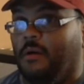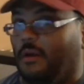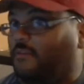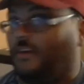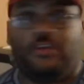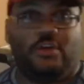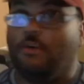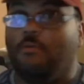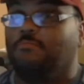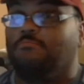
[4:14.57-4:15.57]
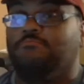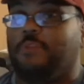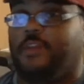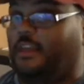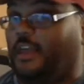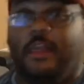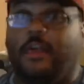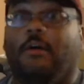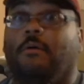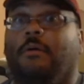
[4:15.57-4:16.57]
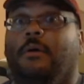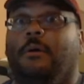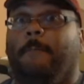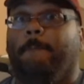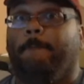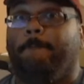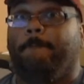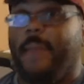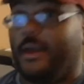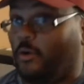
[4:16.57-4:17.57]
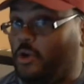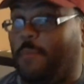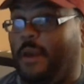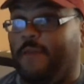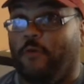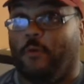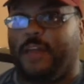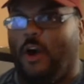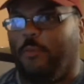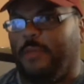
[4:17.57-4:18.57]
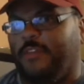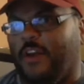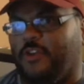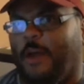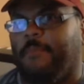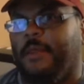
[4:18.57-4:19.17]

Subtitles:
and TCU and Kenny Hill make you pay for it with that opening touchdown.